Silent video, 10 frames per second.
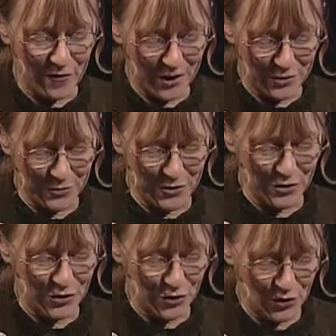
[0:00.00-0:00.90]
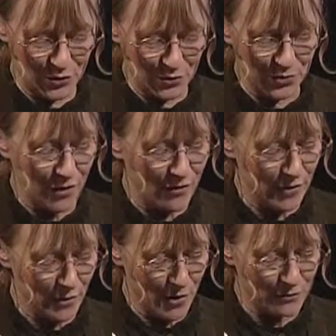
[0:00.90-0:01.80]
Veterans choose on
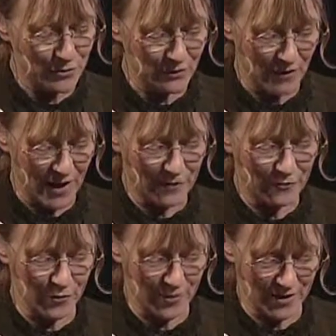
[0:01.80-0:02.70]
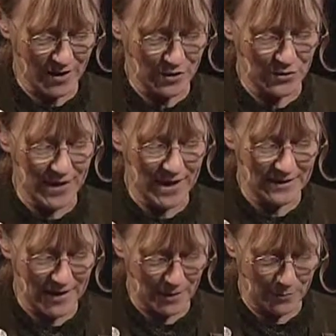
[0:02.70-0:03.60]
their own to fight for their country
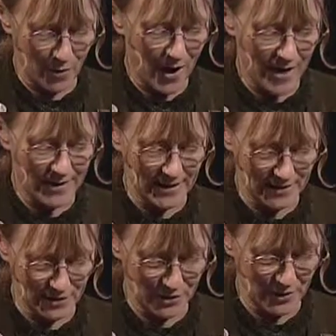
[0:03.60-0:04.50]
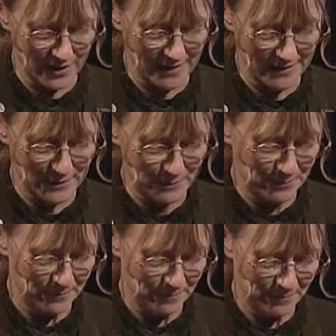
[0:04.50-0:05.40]
and take pride in doing it.
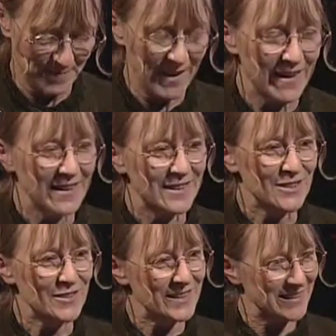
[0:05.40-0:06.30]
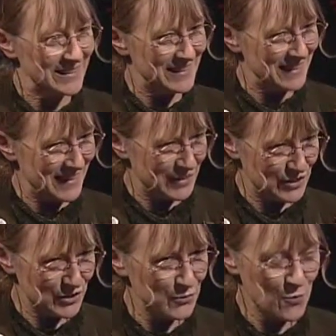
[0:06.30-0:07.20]
So that
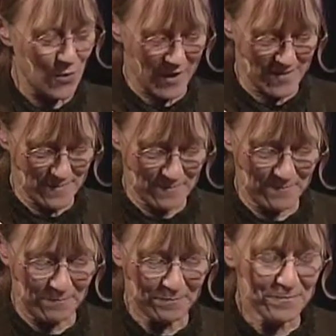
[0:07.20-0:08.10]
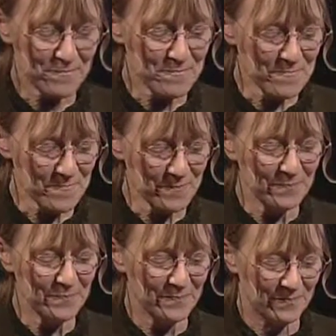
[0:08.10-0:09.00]
that's just one. That's yeah.
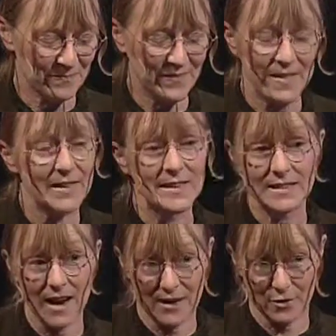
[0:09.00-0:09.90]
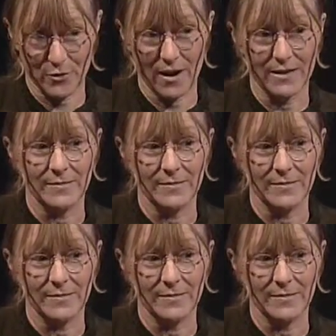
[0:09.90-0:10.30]
what grade? What this grade? Is ninth that's grade.